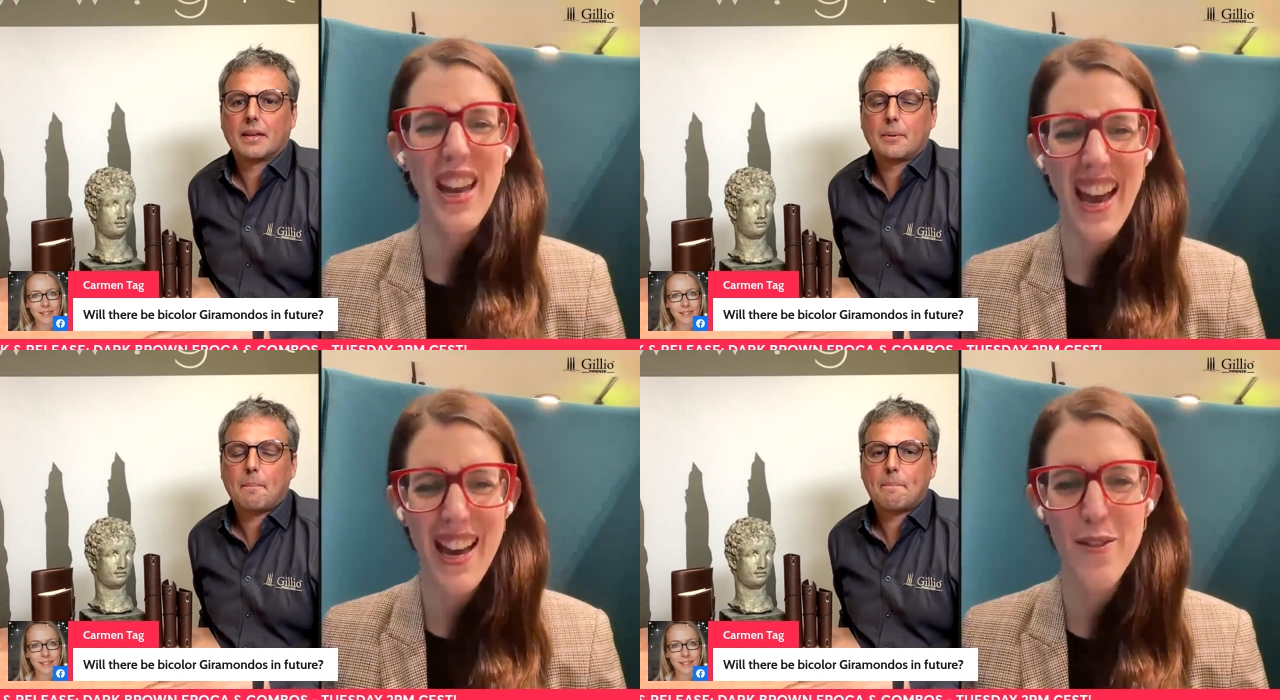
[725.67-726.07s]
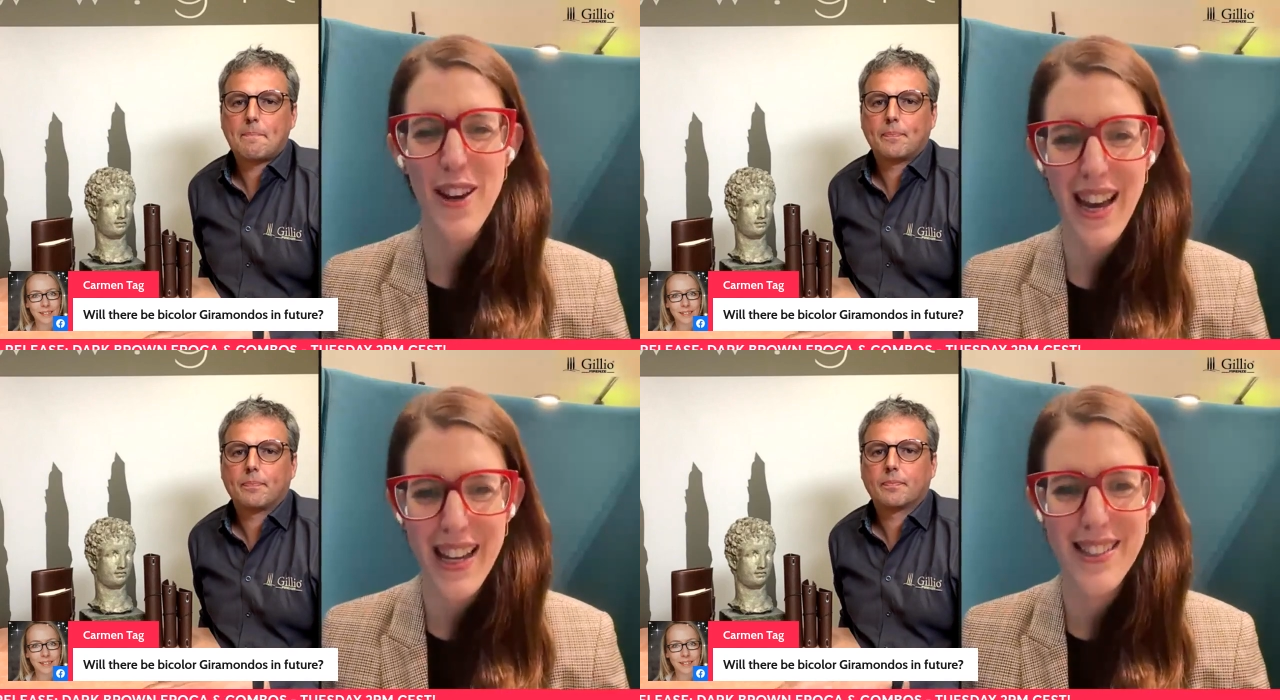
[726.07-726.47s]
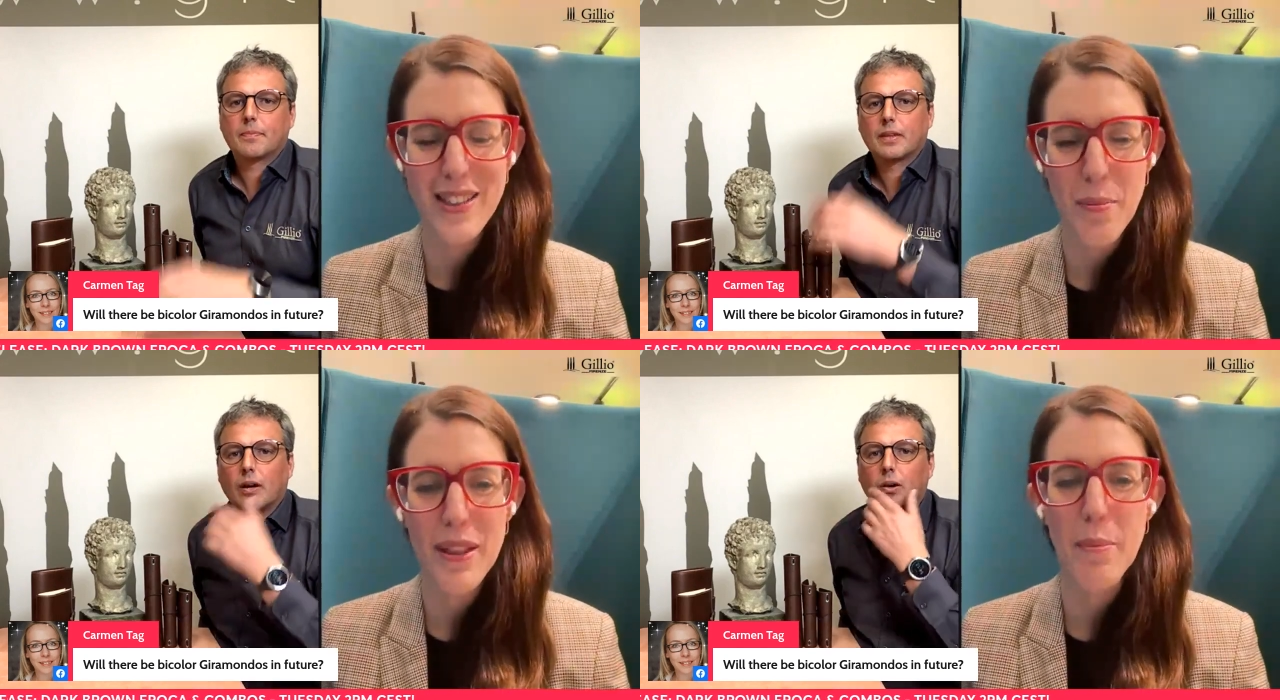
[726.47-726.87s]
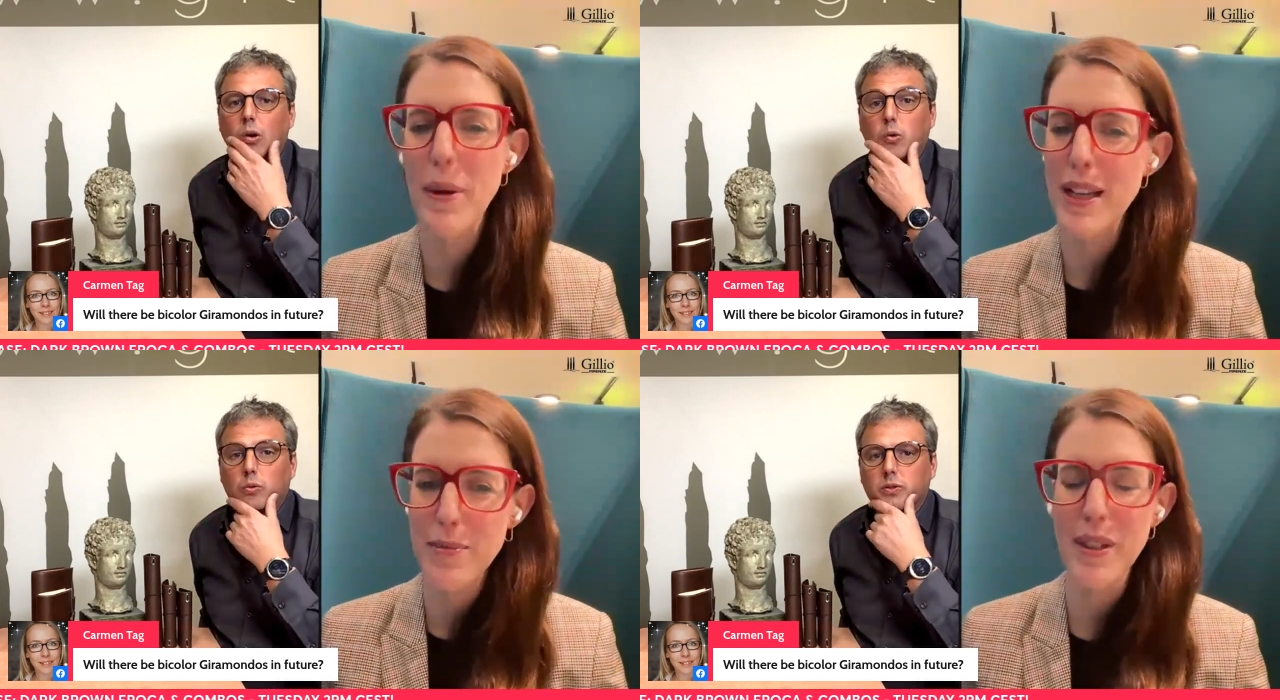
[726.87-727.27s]
Speaker 1: We have had some in
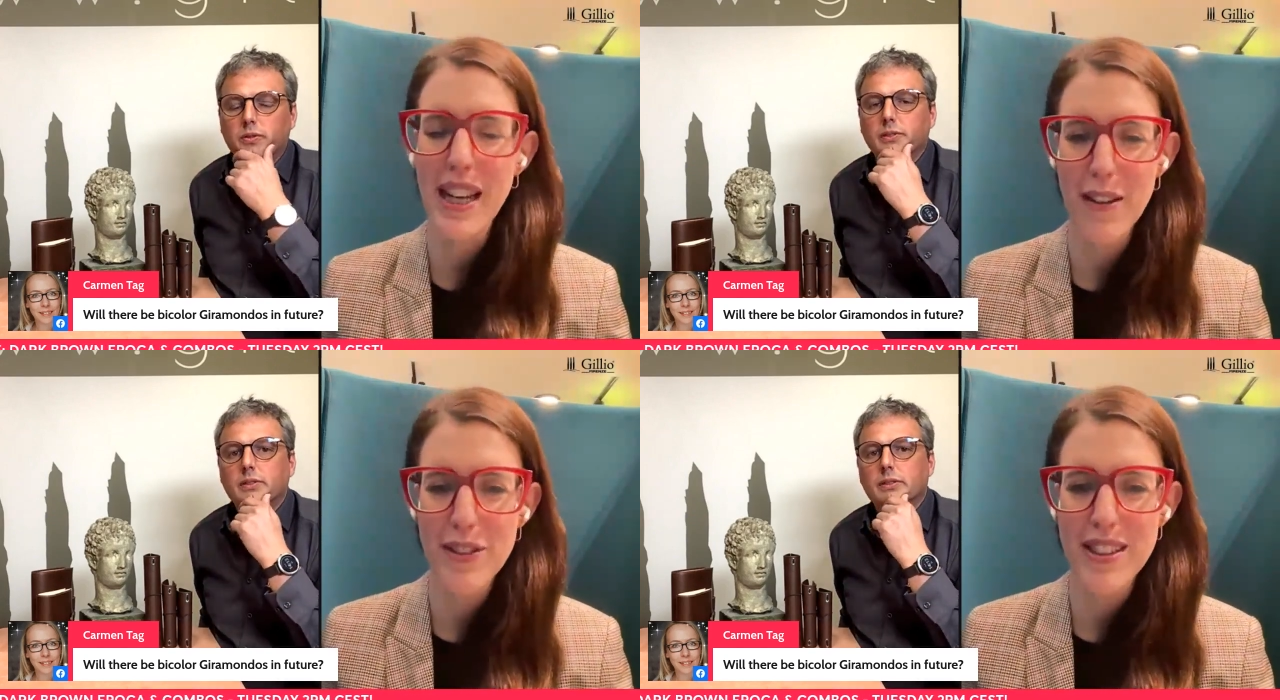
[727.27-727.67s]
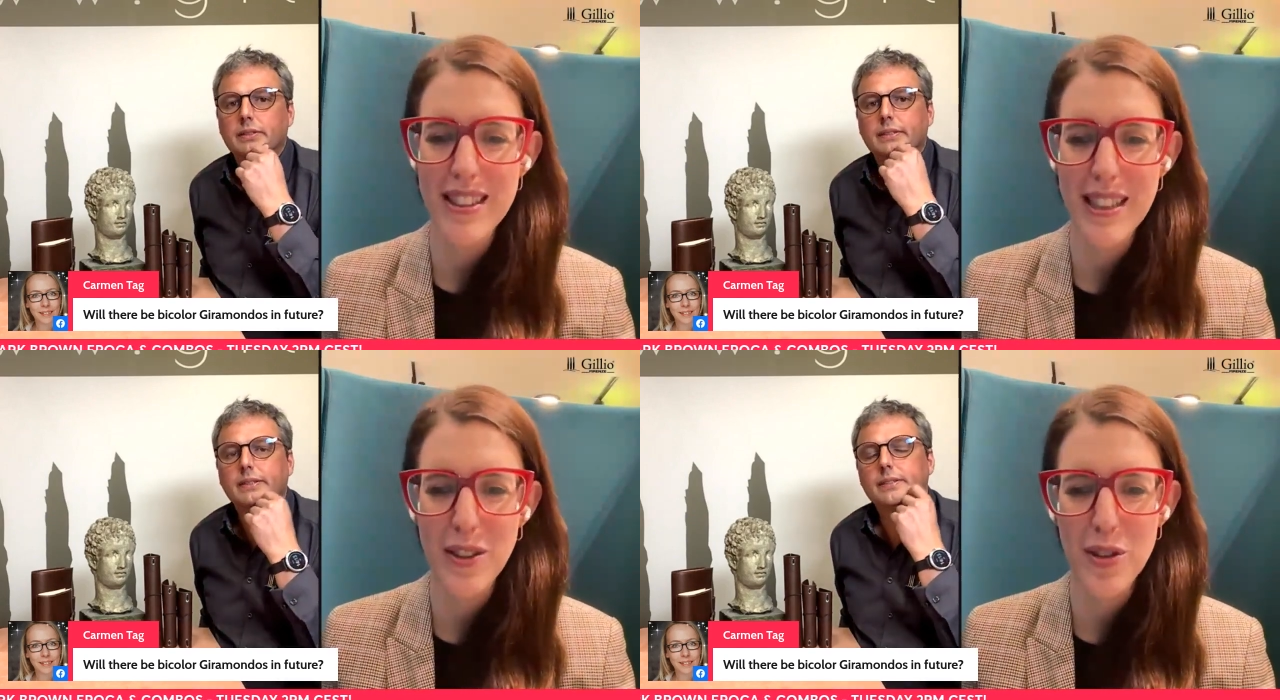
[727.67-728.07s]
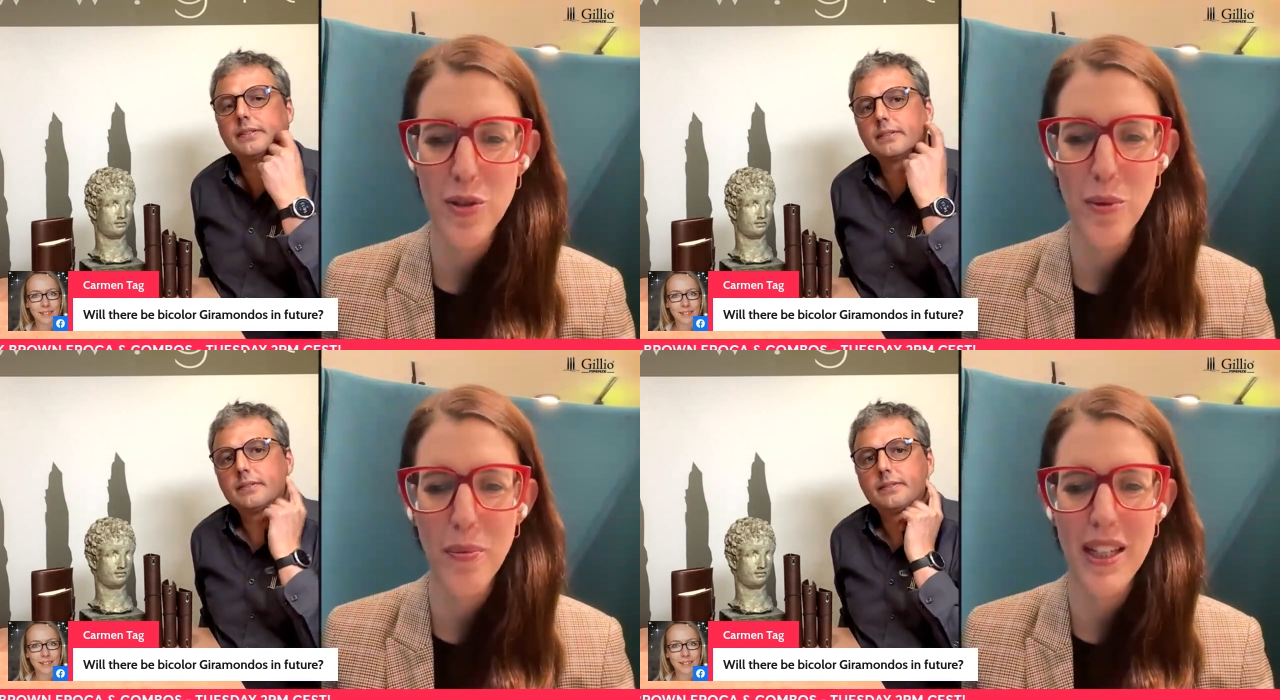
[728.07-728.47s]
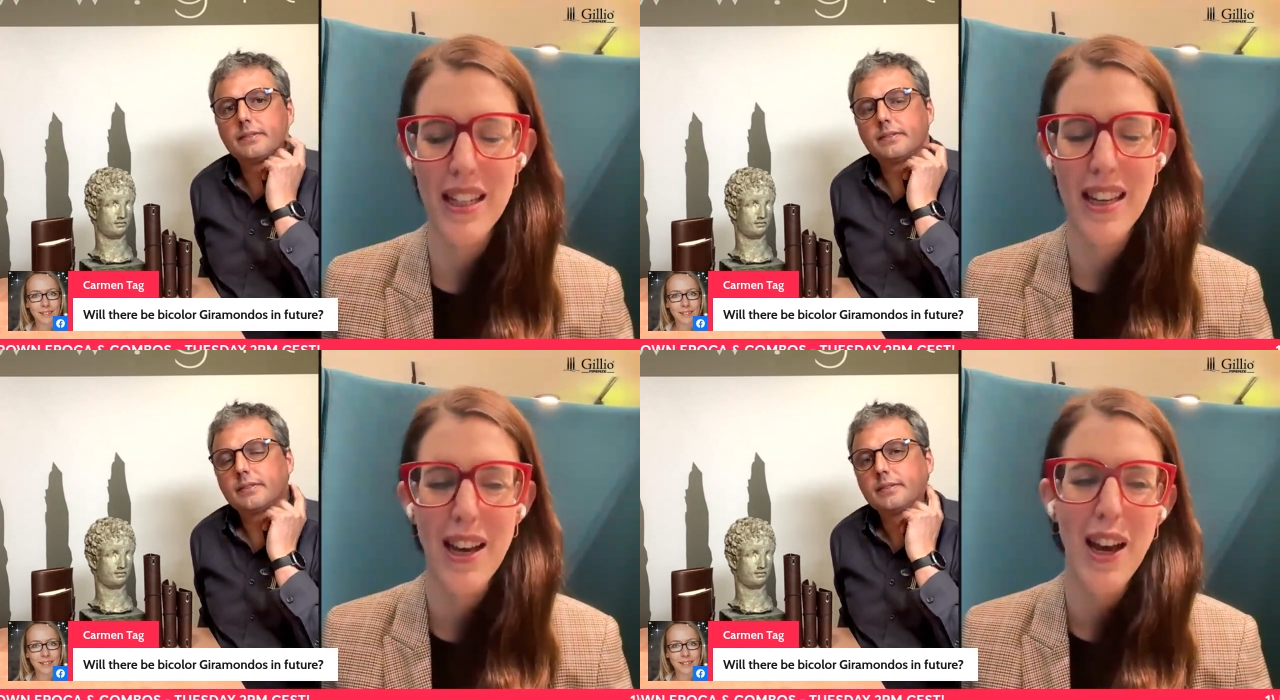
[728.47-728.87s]
the past, but I have to say, not too
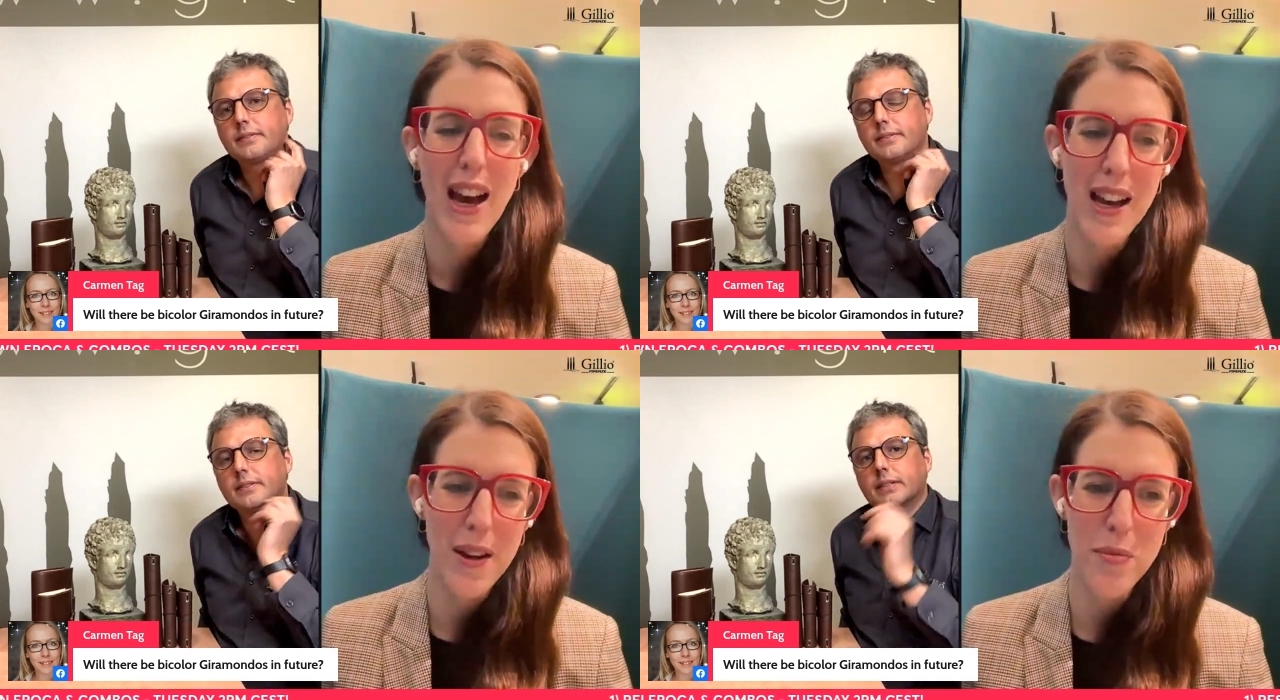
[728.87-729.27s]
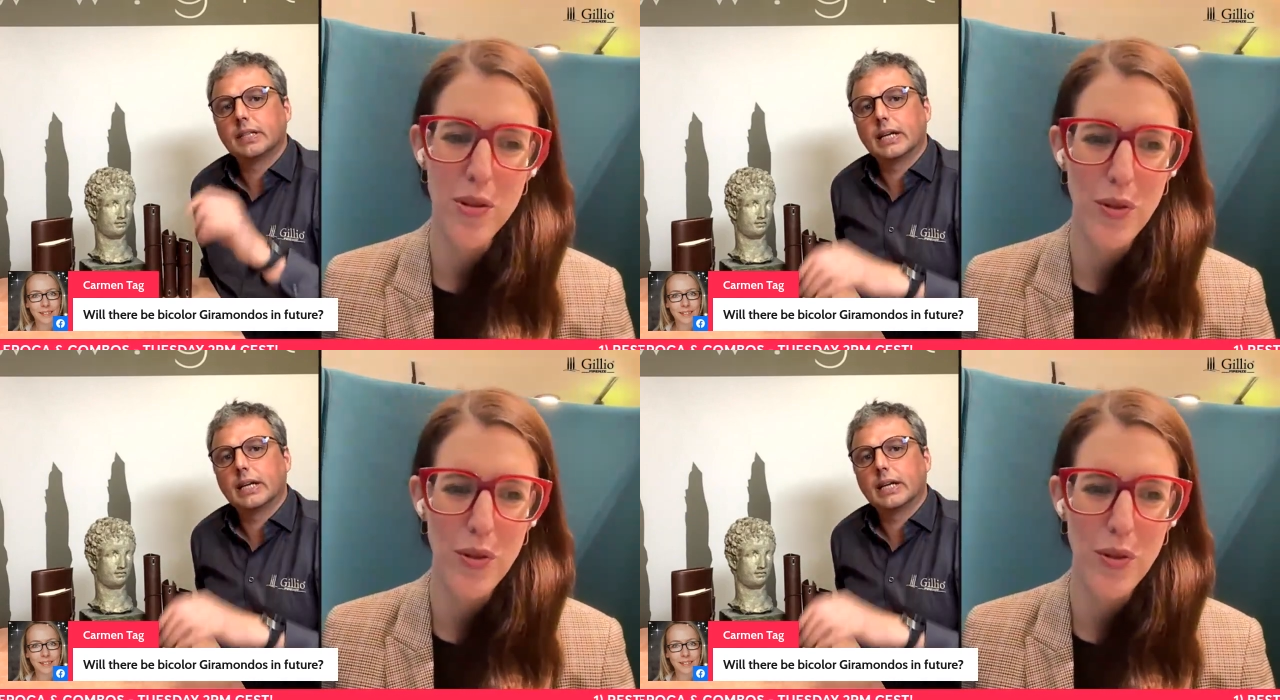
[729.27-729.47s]
many. I am